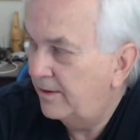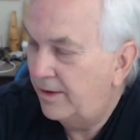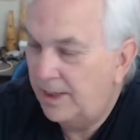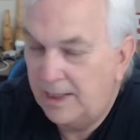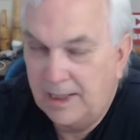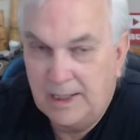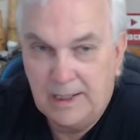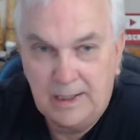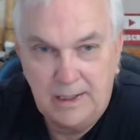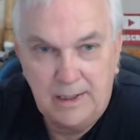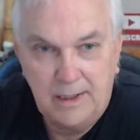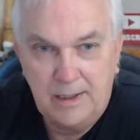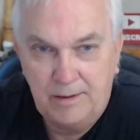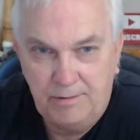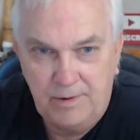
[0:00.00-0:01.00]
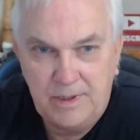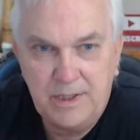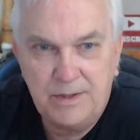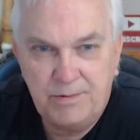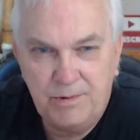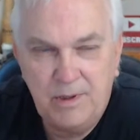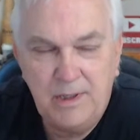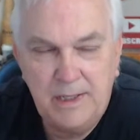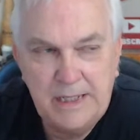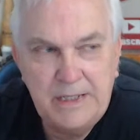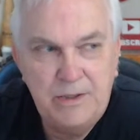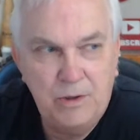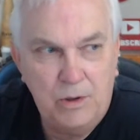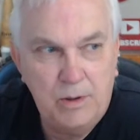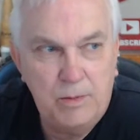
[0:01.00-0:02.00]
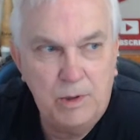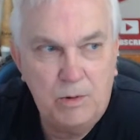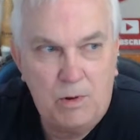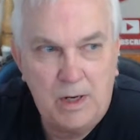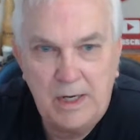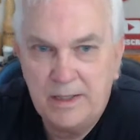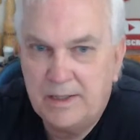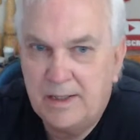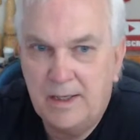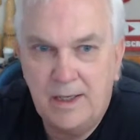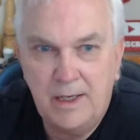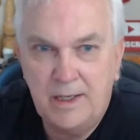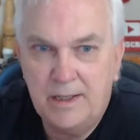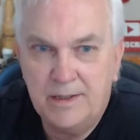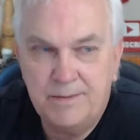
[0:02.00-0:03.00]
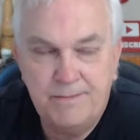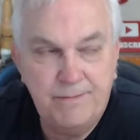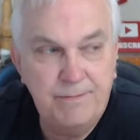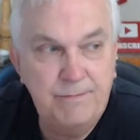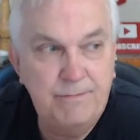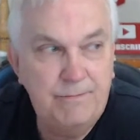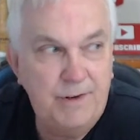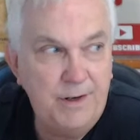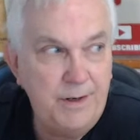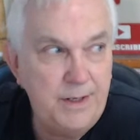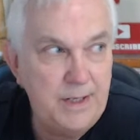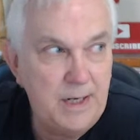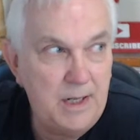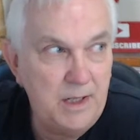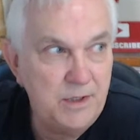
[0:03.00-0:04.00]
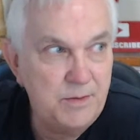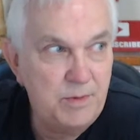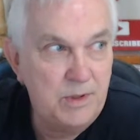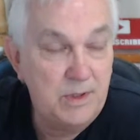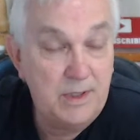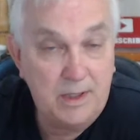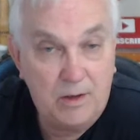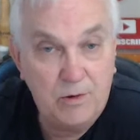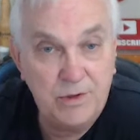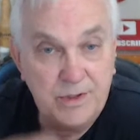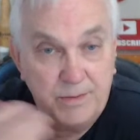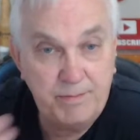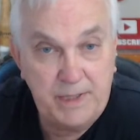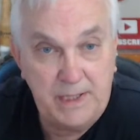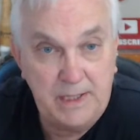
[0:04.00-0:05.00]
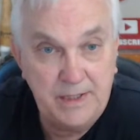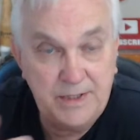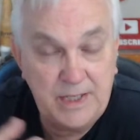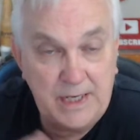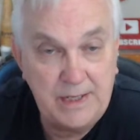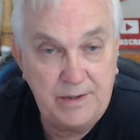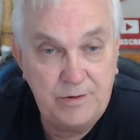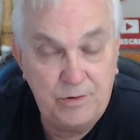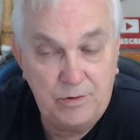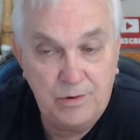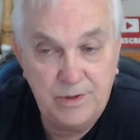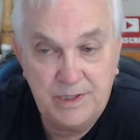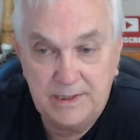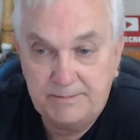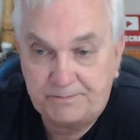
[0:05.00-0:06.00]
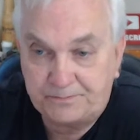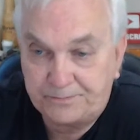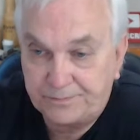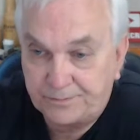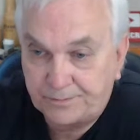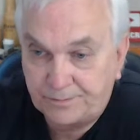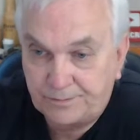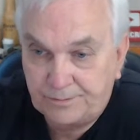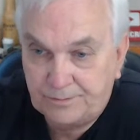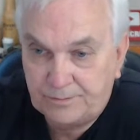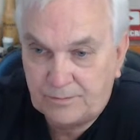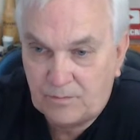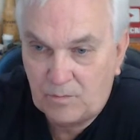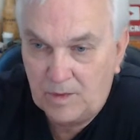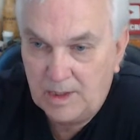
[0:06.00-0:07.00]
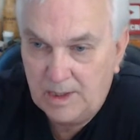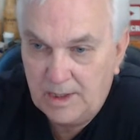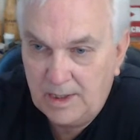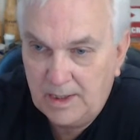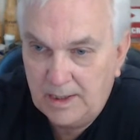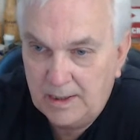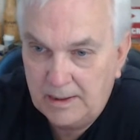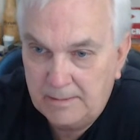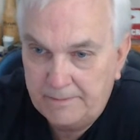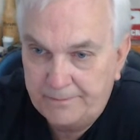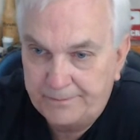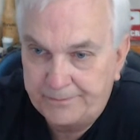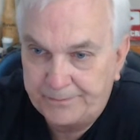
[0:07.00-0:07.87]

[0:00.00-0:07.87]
thing, and it were just really enjoyable to watch, and they're very knowledgeable. And of course, being in South Georgia, uh,